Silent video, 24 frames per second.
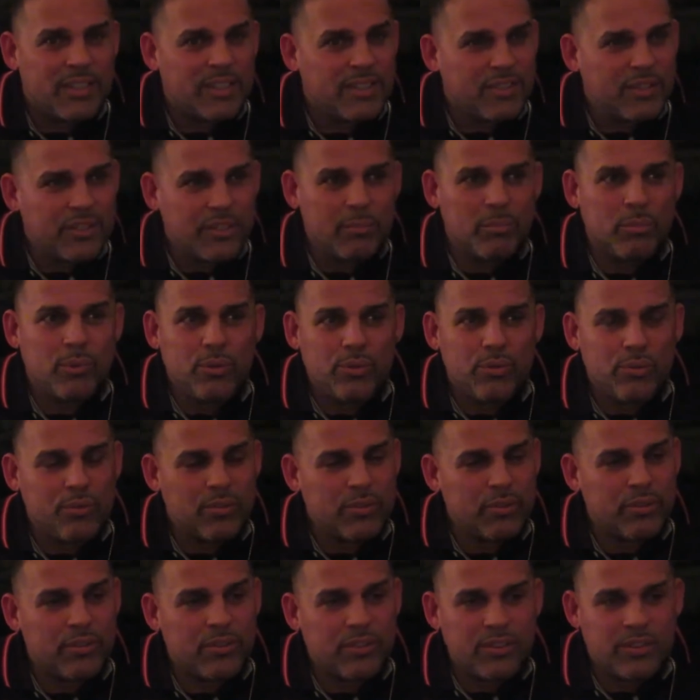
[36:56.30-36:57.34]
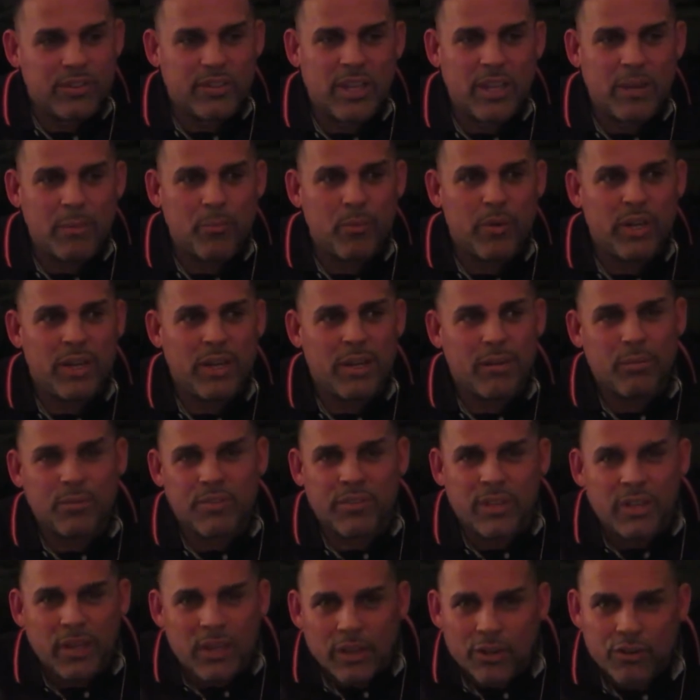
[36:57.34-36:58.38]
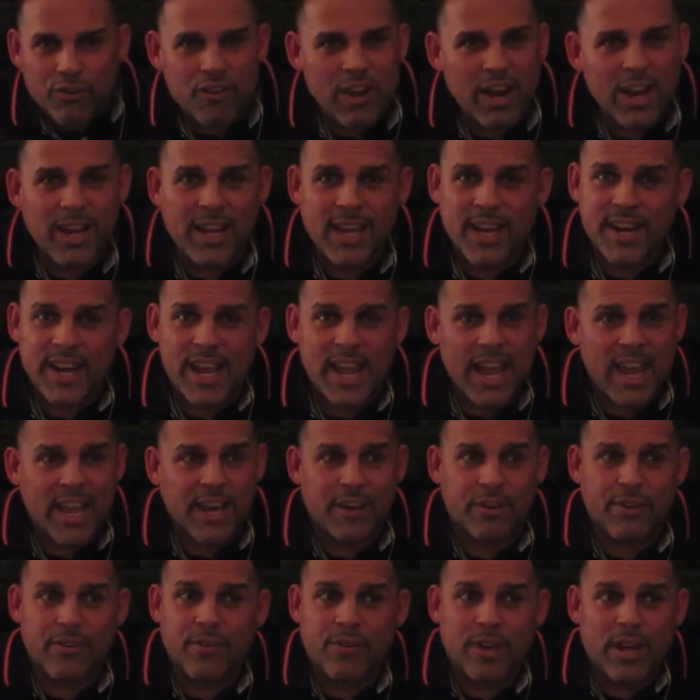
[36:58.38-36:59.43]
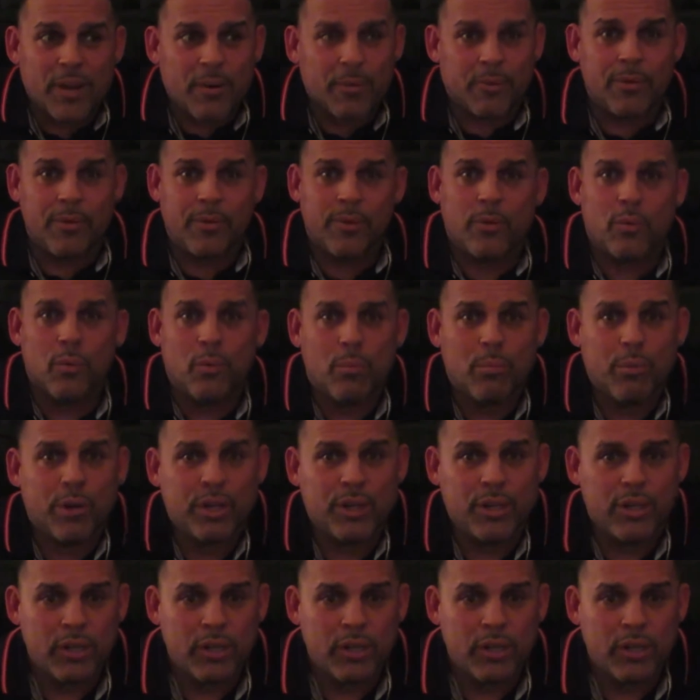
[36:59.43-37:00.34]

And Timbo used the same way. It was crying out of anger, or I don't know, but